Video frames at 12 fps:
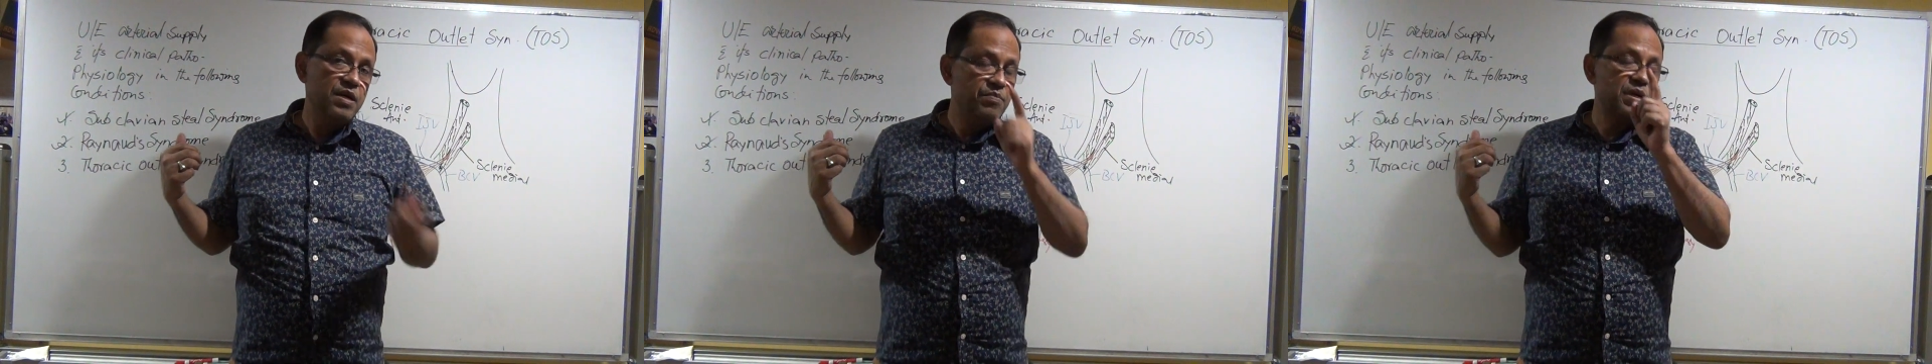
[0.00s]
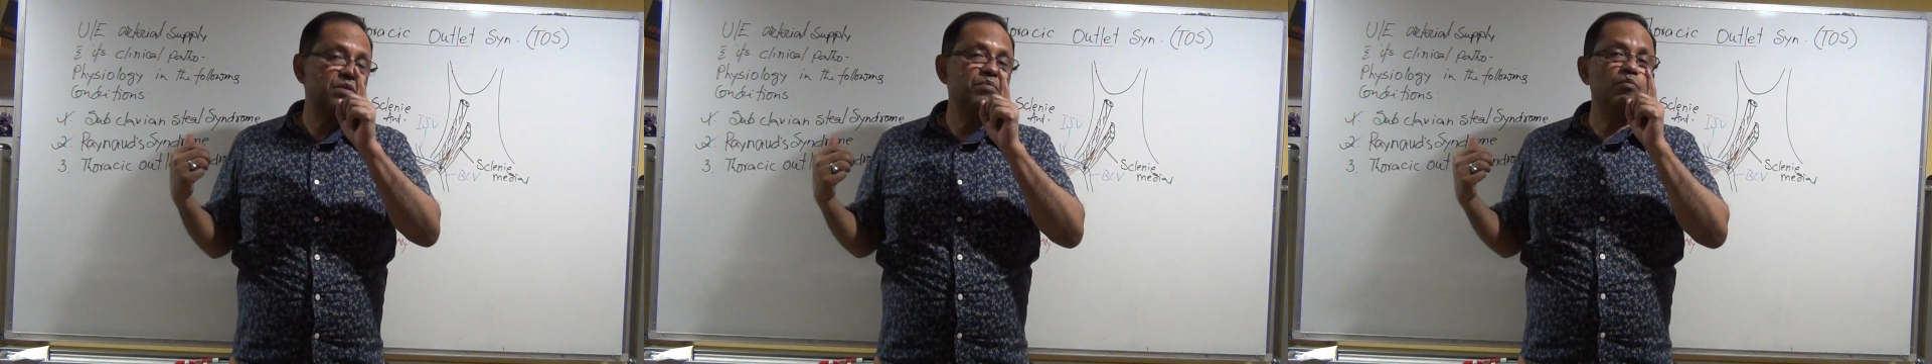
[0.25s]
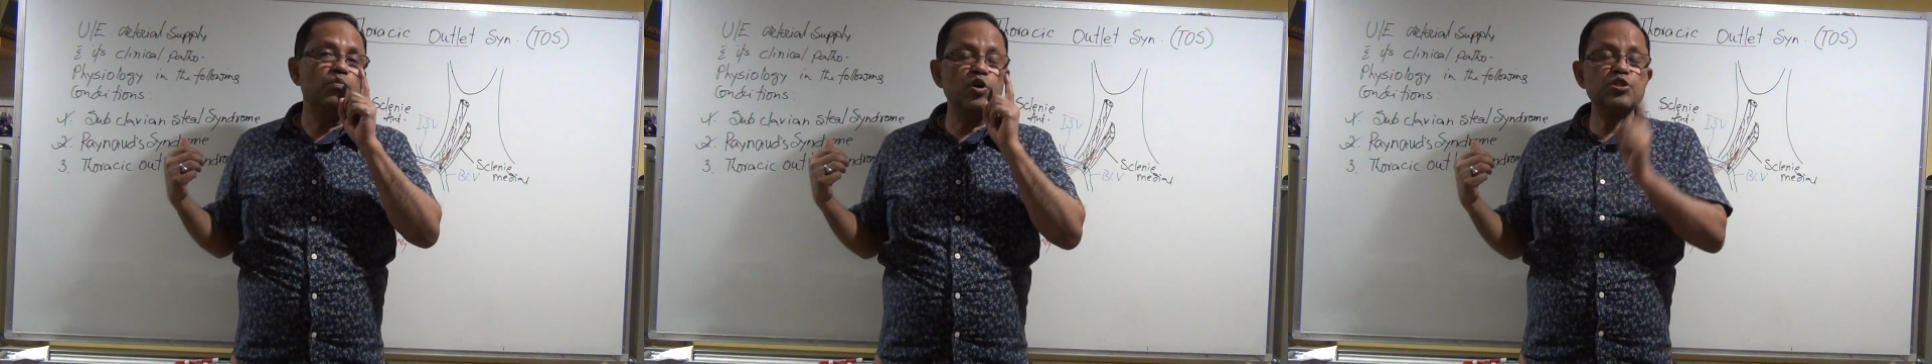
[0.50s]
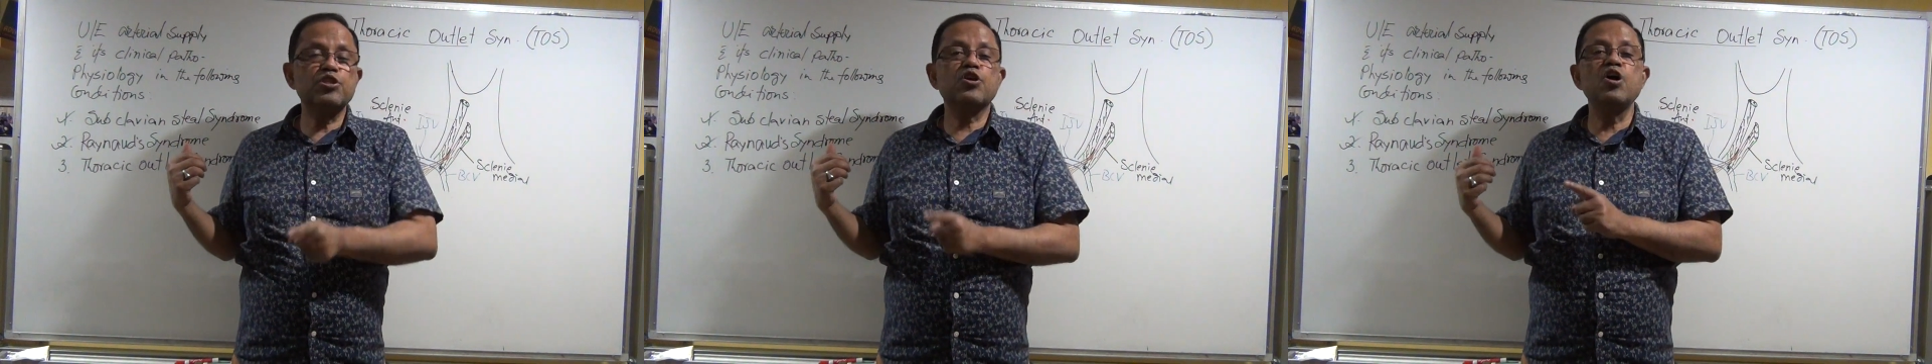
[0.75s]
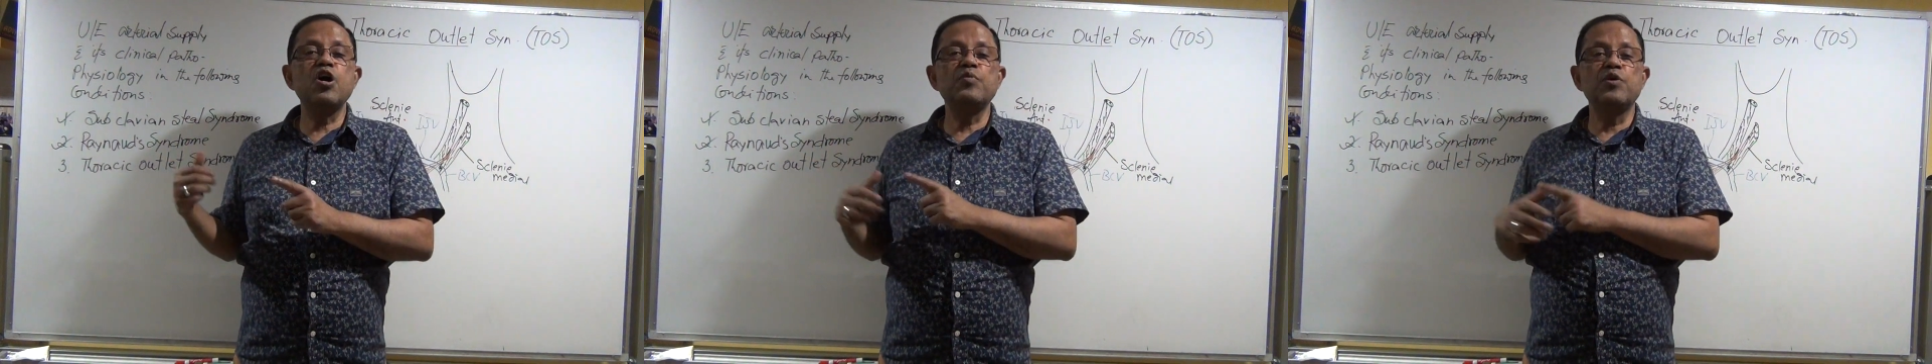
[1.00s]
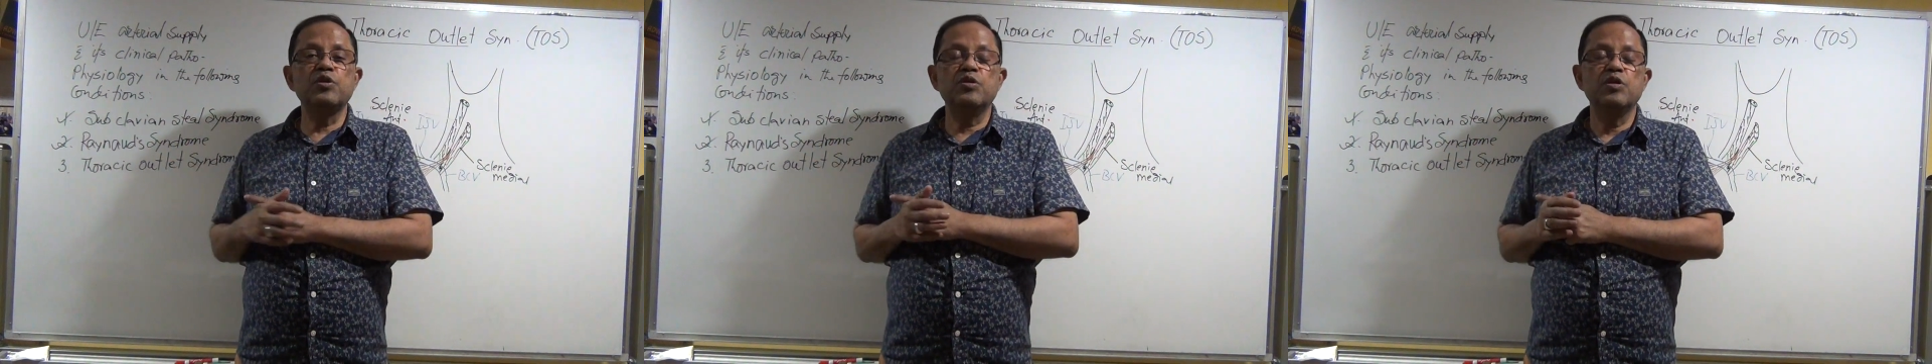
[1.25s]
But most
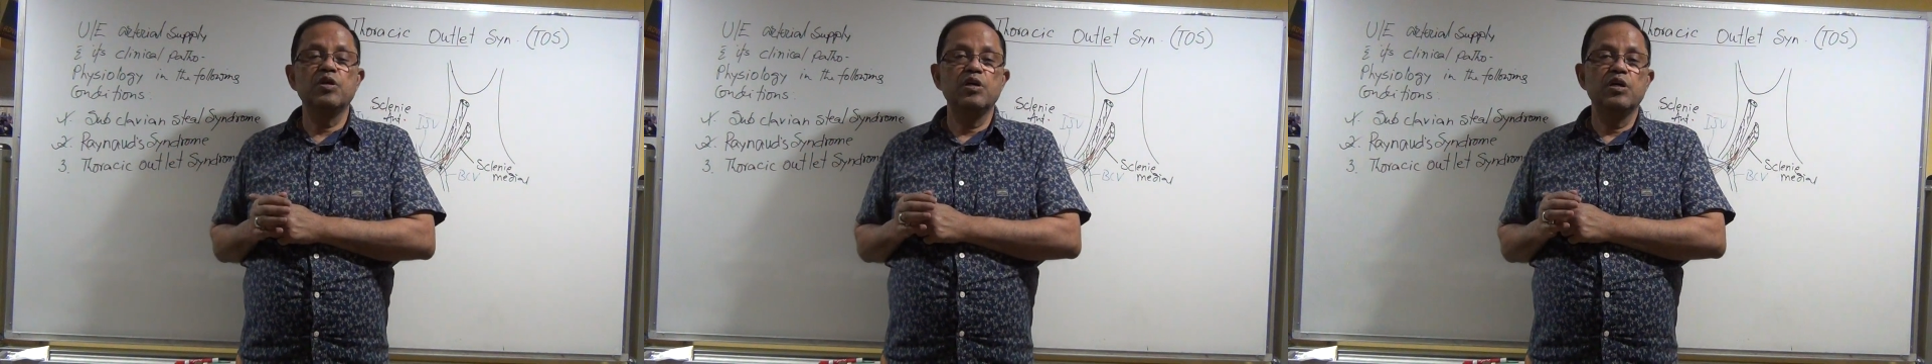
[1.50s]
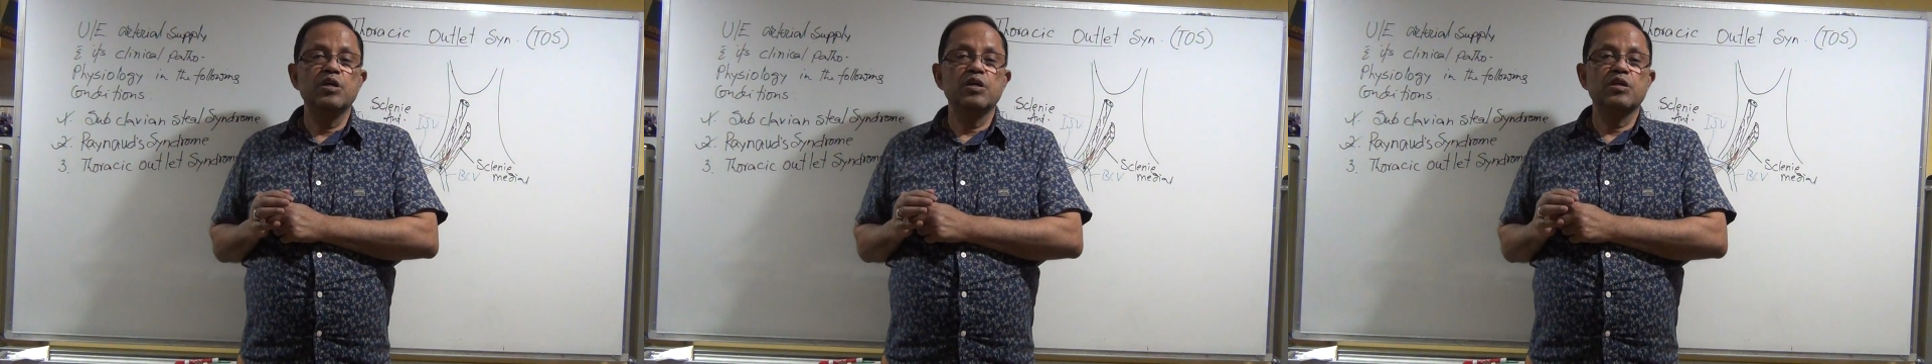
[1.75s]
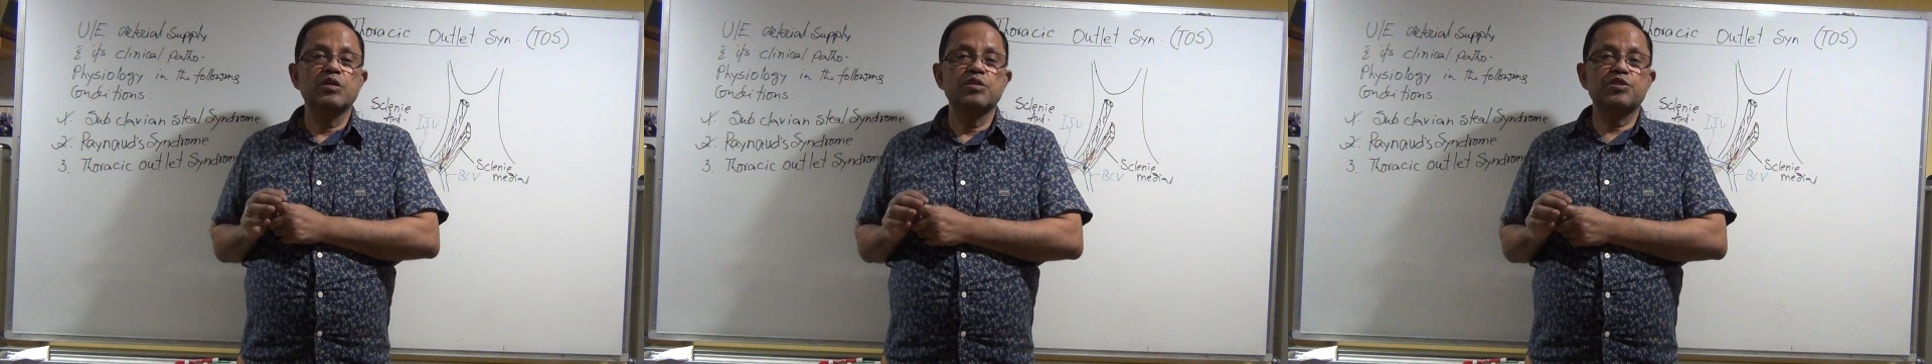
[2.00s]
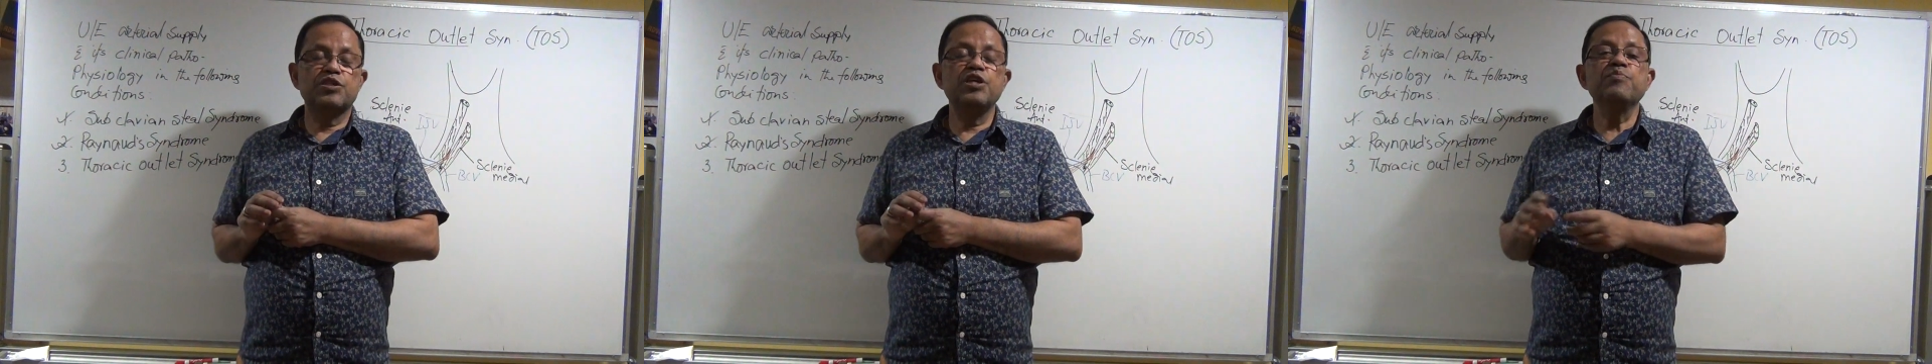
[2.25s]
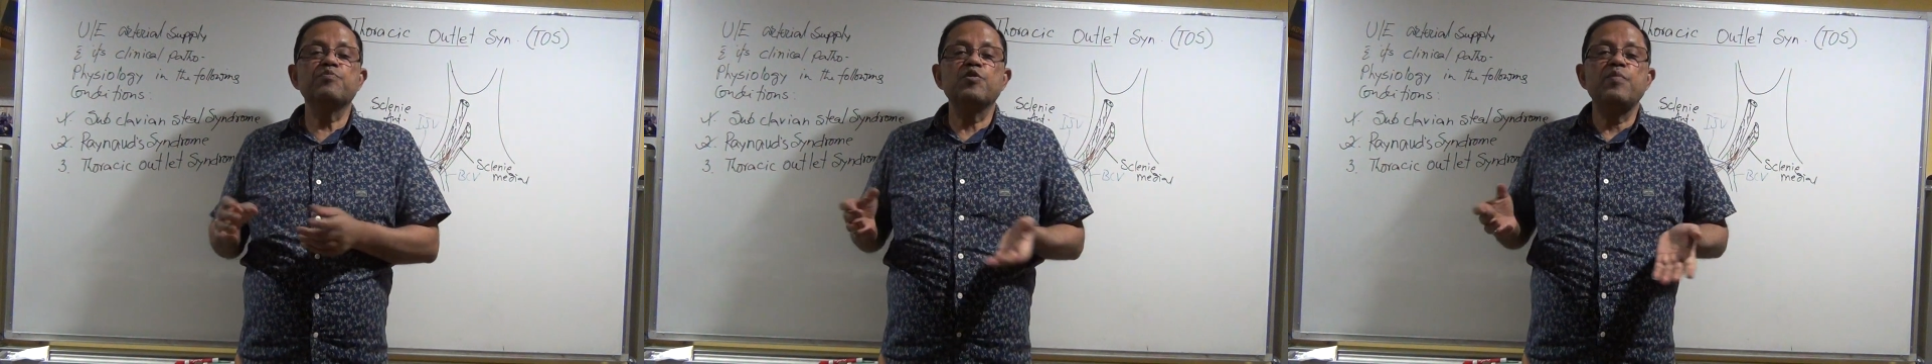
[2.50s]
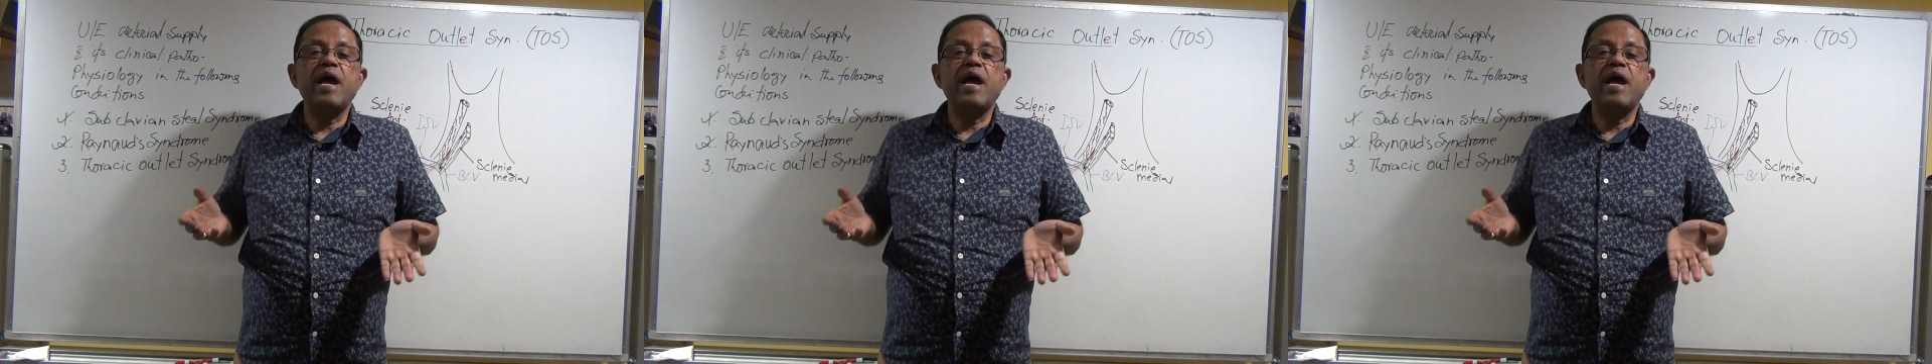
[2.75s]
common symptom